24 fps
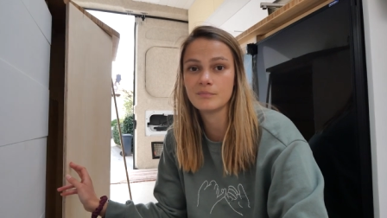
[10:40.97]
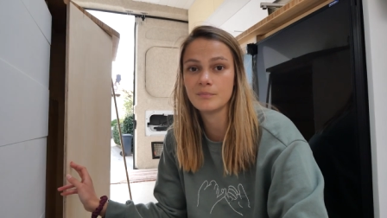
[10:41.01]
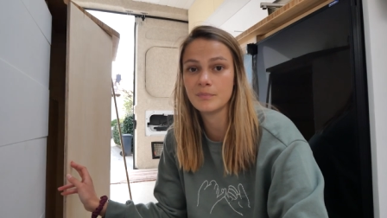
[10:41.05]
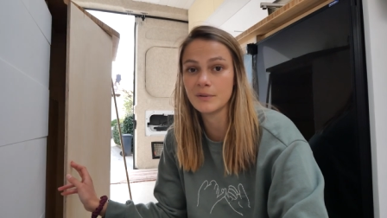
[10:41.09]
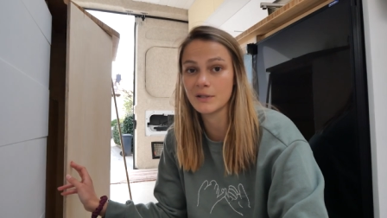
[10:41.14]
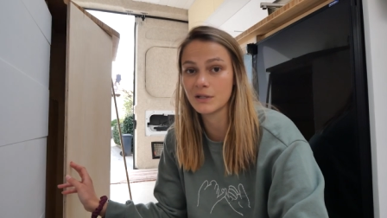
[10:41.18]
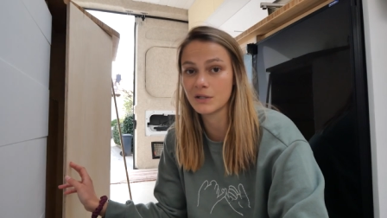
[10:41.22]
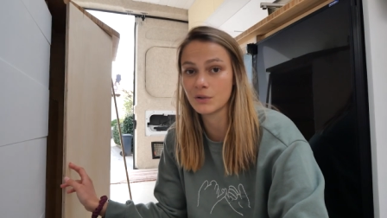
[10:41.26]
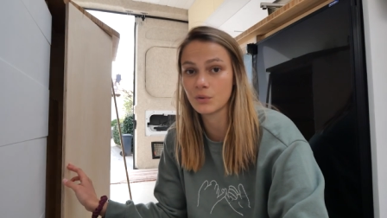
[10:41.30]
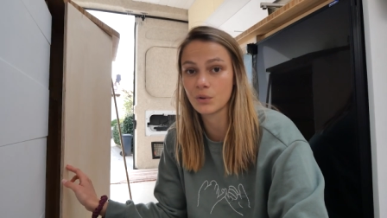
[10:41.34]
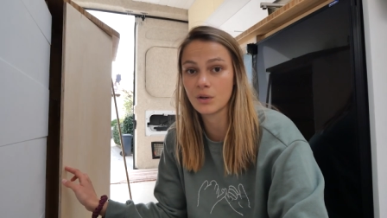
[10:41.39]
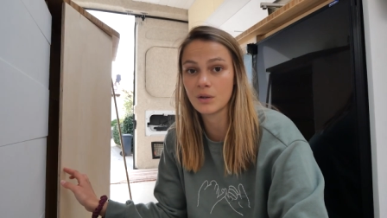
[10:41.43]

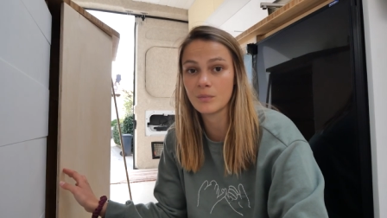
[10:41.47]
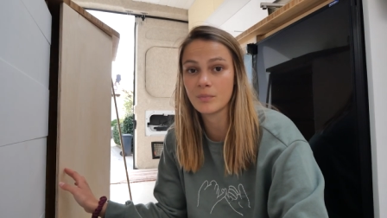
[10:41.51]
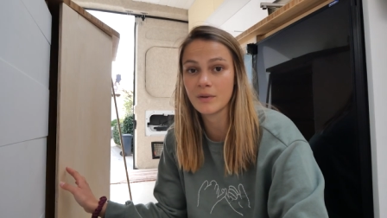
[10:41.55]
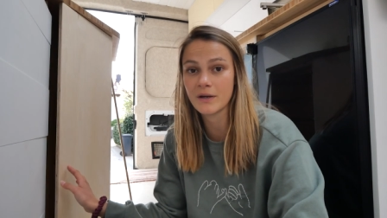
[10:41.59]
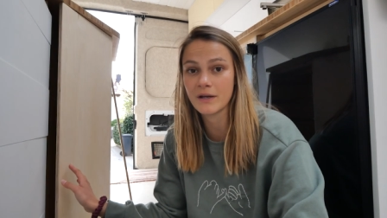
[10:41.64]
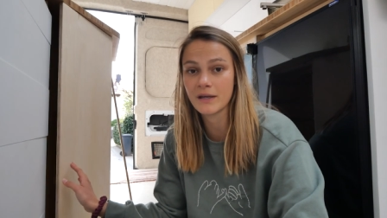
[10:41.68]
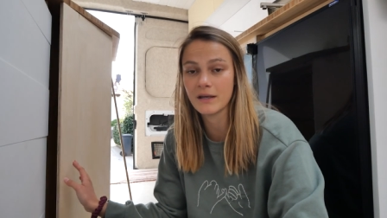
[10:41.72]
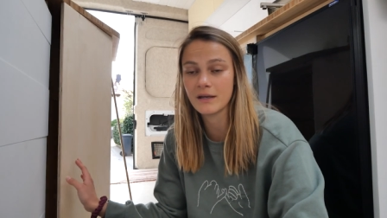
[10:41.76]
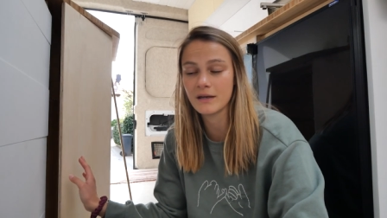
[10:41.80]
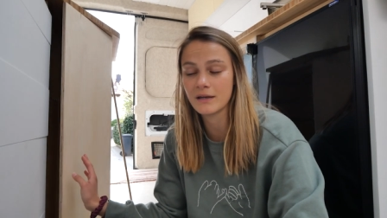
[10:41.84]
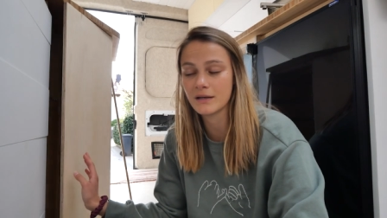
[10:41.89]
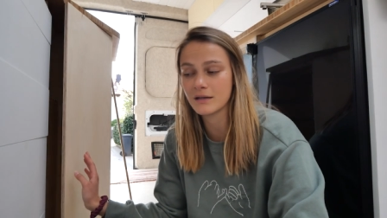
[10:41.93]
be annoyed
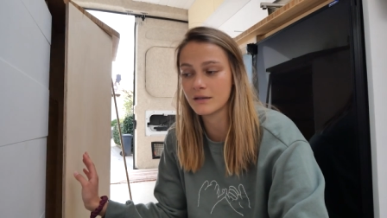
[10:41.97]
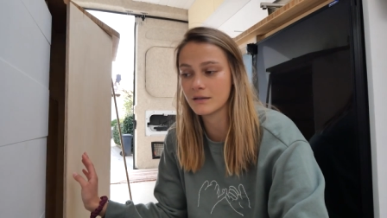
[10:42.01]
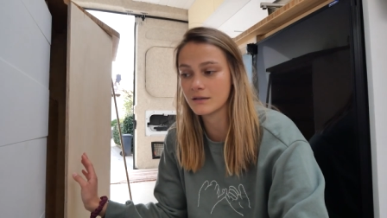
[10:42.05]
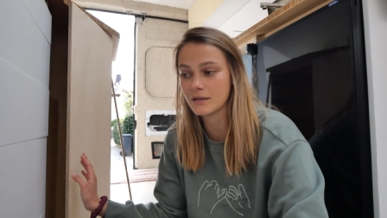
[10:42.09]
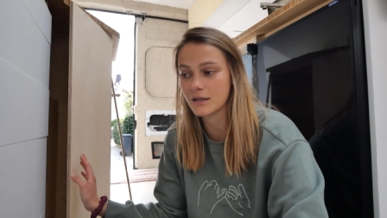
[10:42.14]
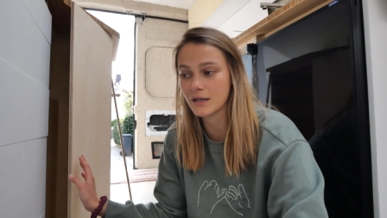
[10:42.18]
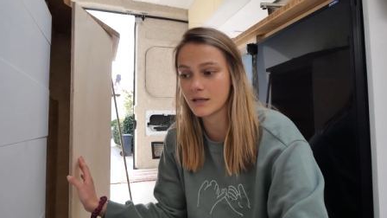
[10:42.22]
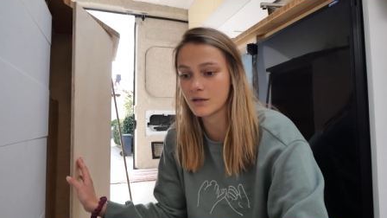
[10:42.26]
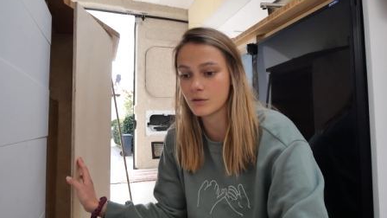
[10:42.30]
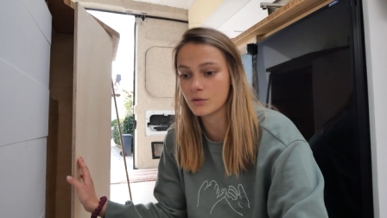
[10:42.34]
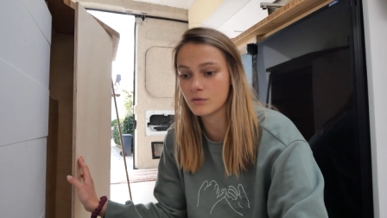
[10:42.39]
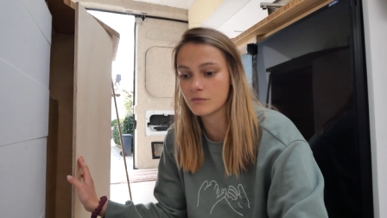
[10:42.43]
by it,
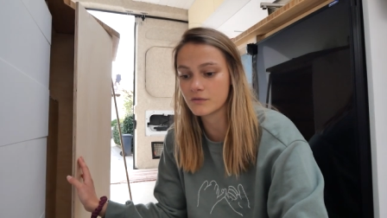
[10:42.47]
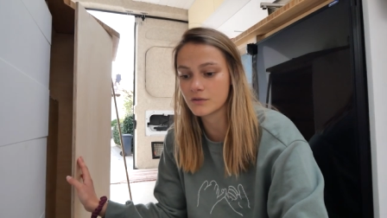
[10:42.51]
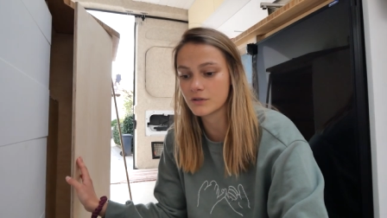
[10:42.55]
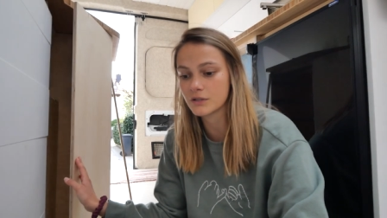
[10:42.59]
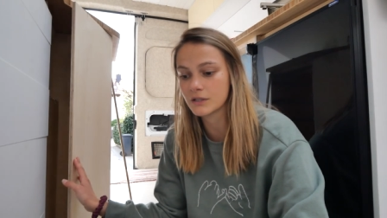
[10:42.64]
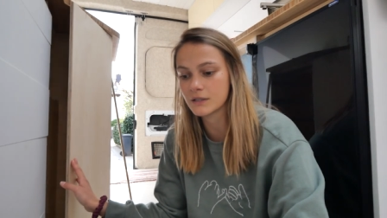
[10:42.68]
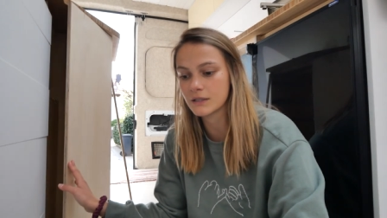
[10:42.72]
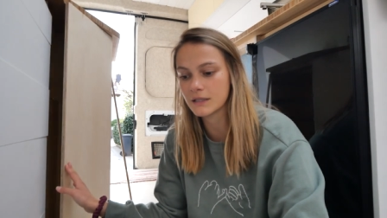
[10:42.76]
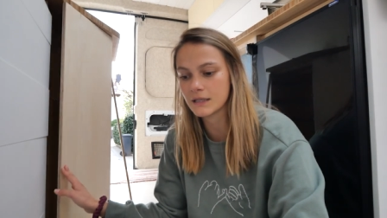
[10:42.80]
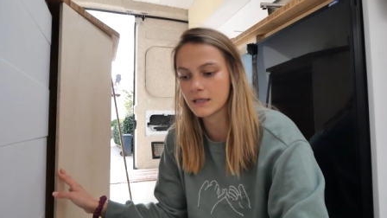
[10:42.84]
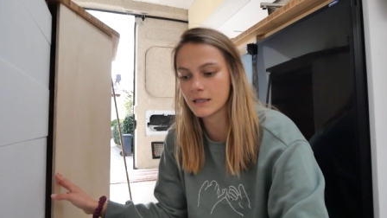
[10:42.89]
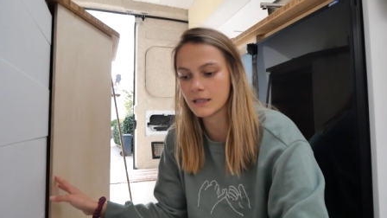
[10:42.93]
get over
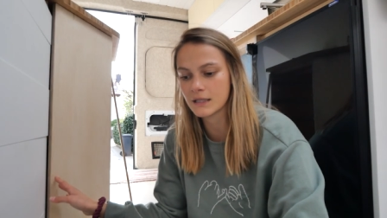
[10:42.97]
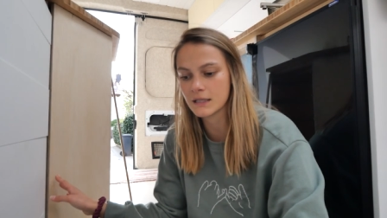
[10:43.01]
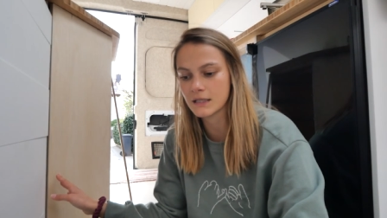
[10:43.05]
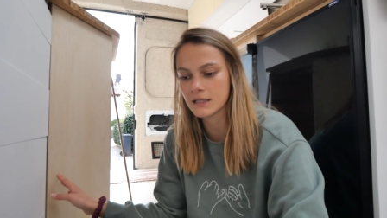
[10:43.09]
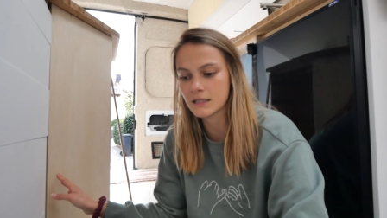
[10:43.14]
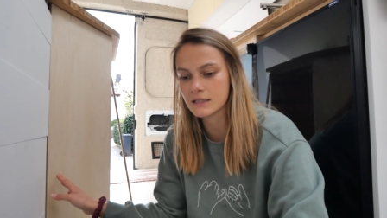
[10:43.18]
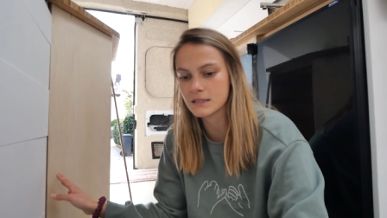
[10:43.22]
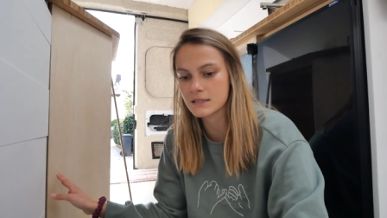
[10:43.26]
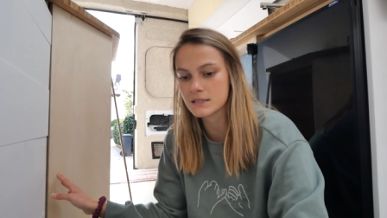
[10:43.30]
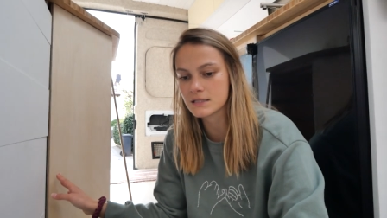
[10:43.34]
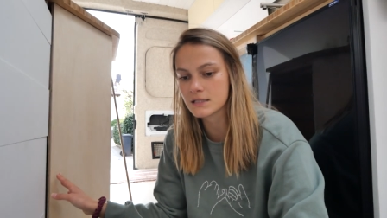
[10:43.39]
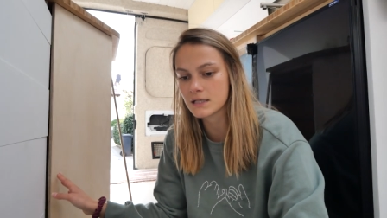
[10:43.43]
it, and
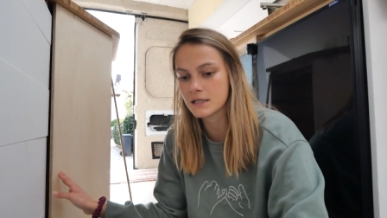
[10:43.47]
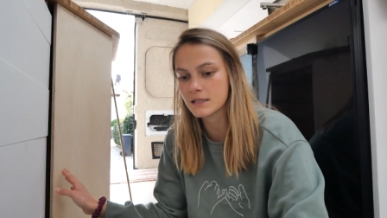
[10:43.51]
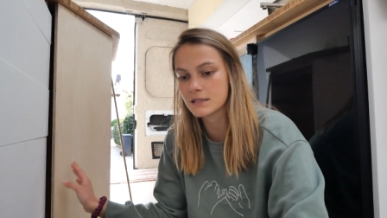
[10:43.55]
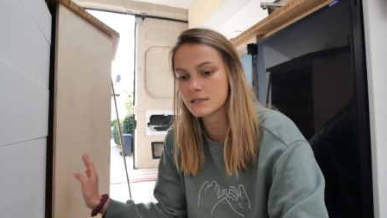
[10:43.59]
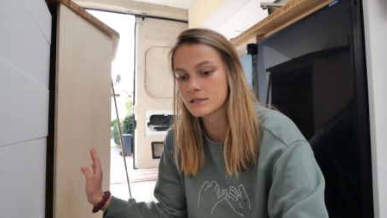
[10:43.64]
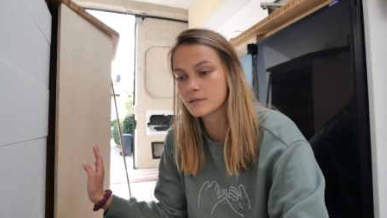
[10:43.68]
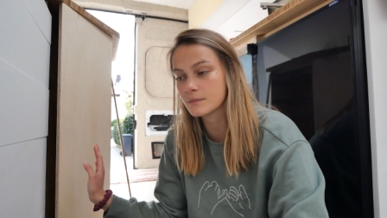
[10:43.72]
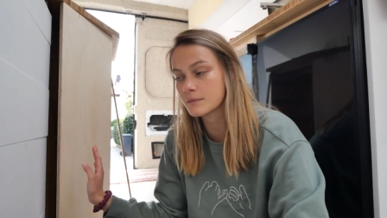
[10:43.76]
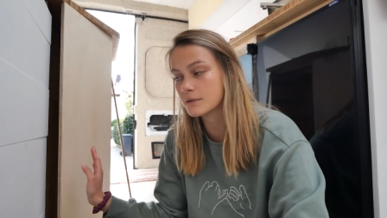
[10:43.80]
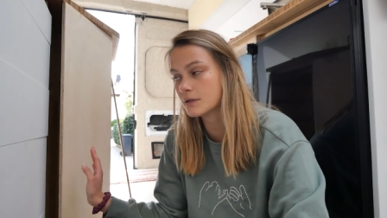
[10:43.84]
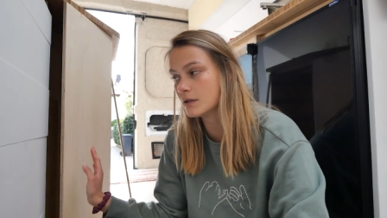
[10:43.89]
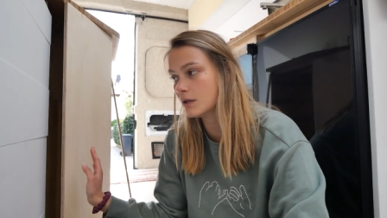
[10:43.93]
then decide
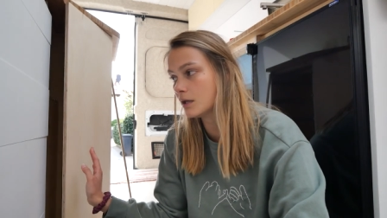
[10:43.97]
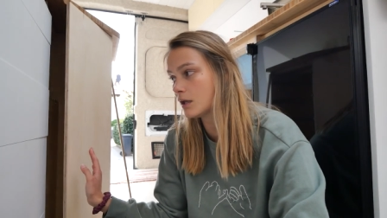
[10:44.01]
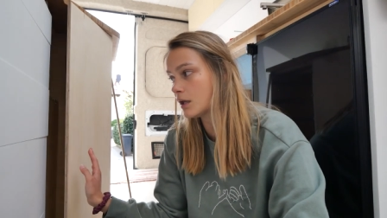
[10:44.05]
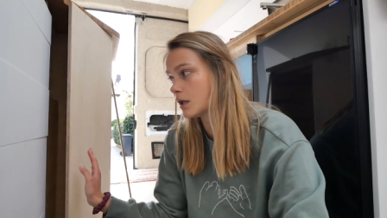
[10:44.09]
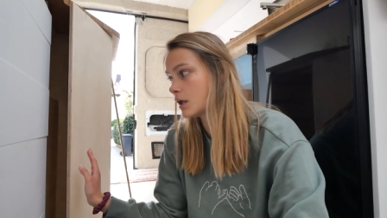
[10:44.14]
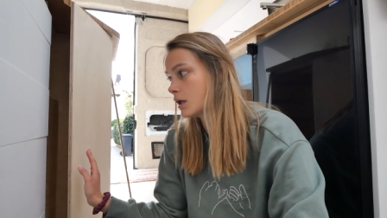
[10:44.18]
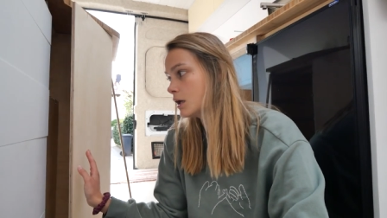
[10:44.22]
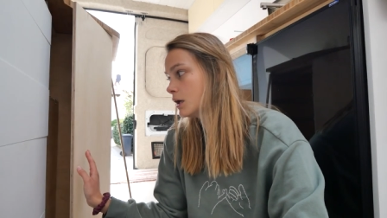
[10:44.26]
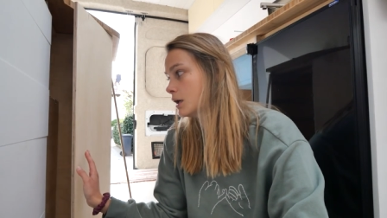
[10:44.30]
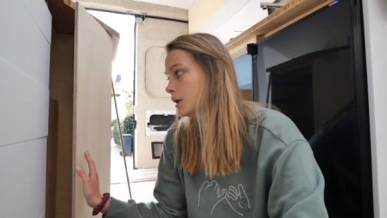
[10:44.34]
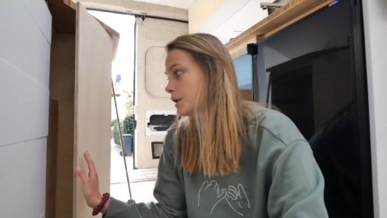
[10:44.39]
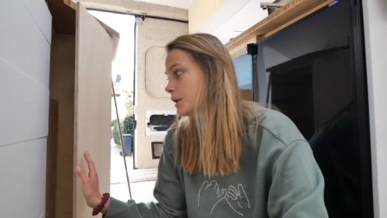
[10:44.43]
something.